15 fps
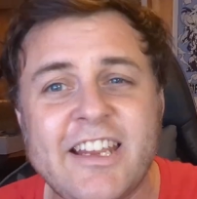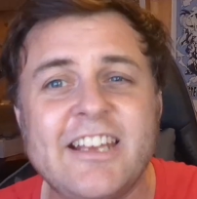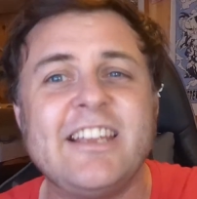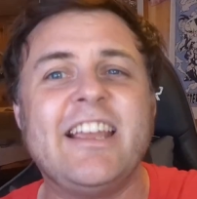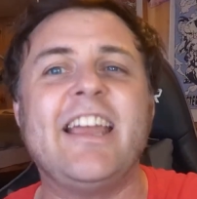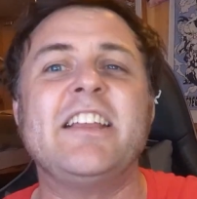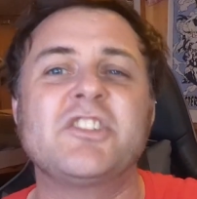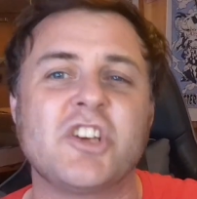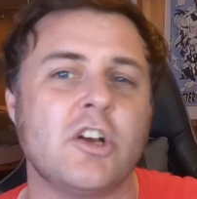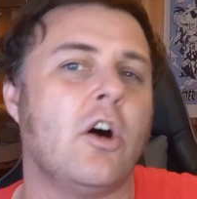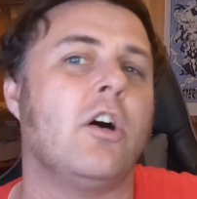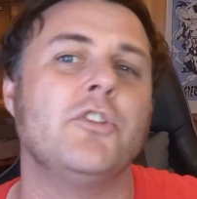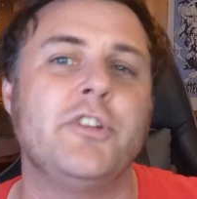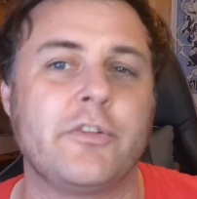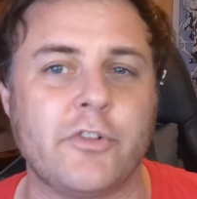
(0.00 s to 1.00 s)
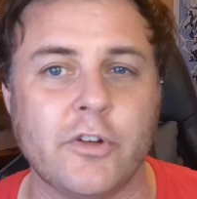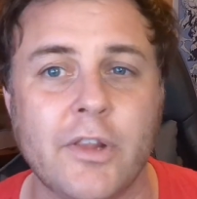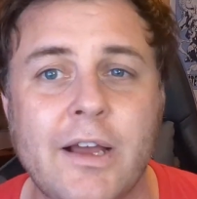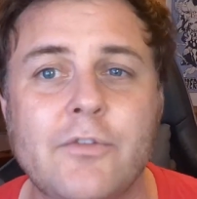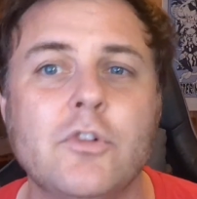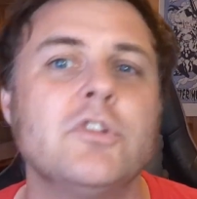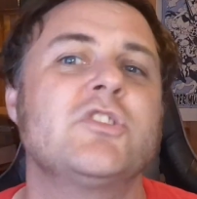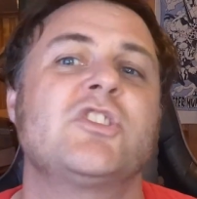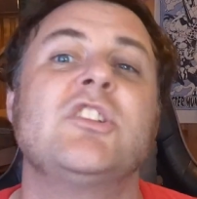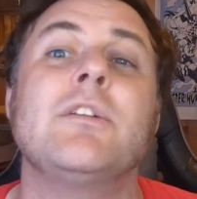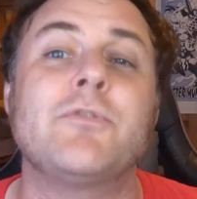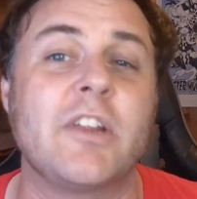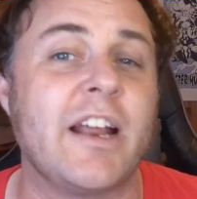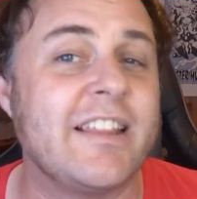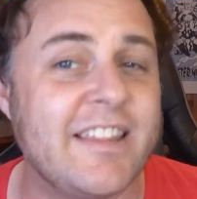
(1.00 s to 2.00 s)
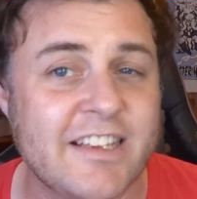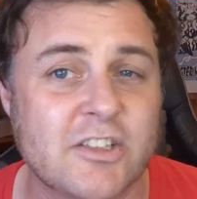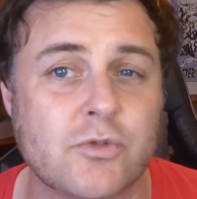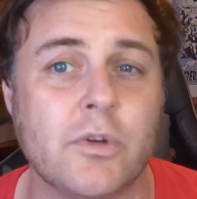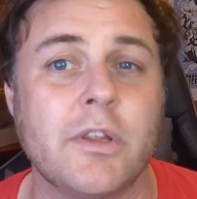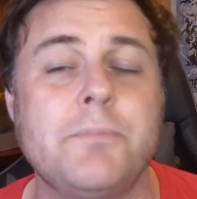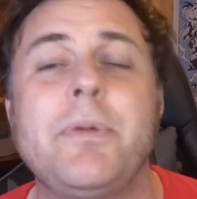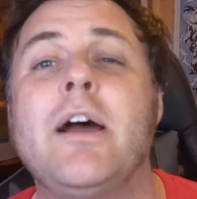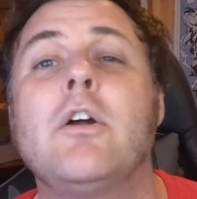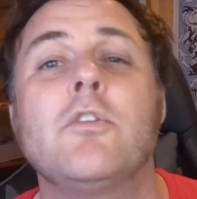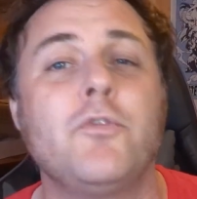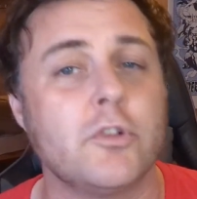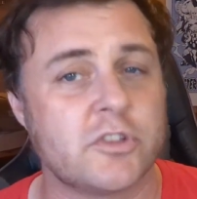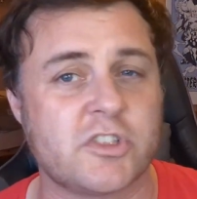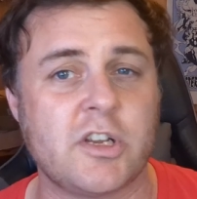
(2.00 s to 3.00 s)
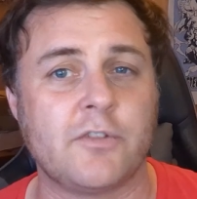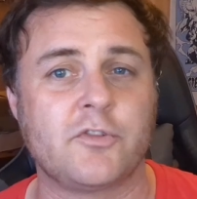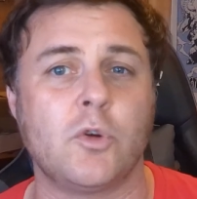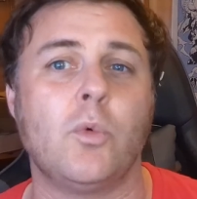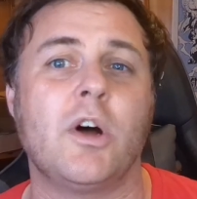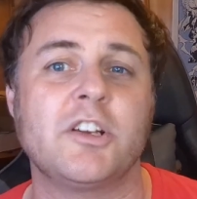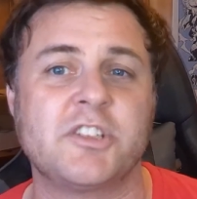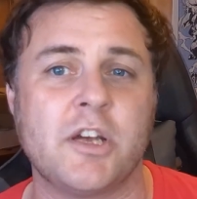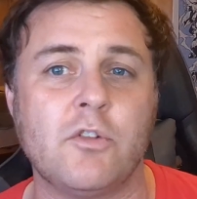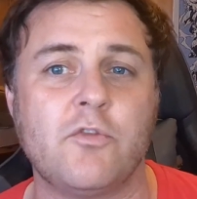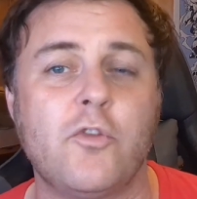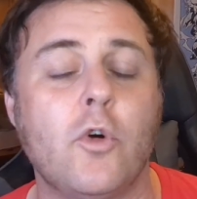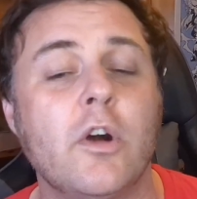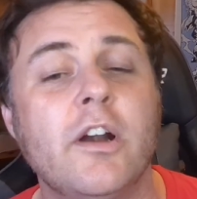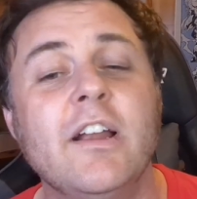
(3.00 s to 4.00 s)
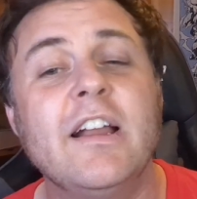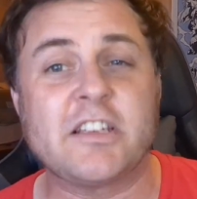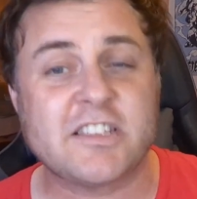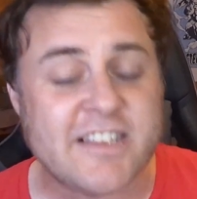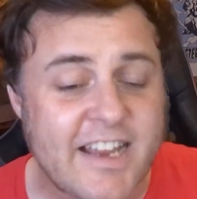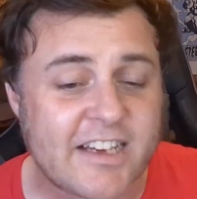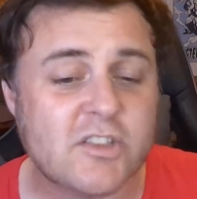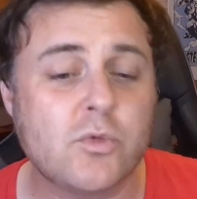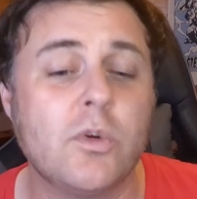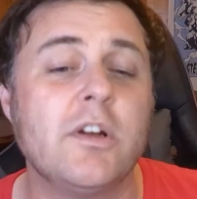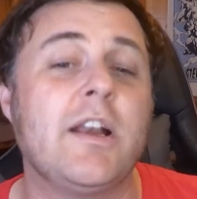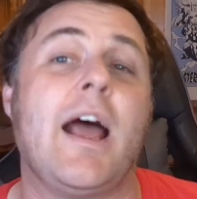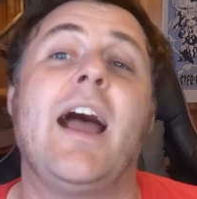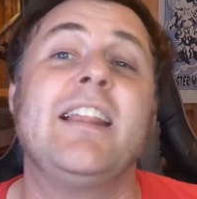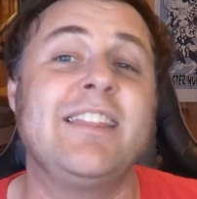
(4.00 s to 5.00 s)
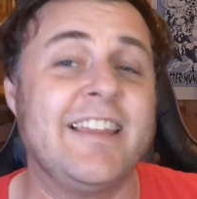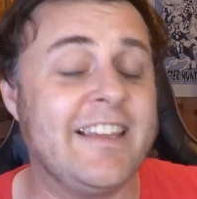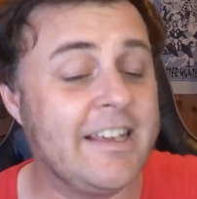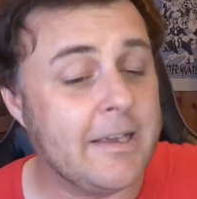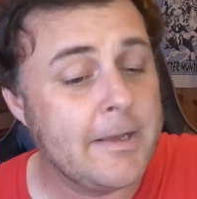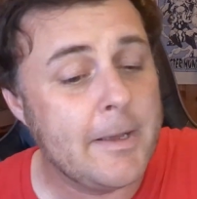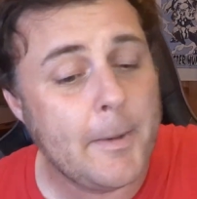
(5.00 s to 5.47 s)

EDH at all different levels, stuff that I think is really powerful, stuff to watch out for. This next one, I think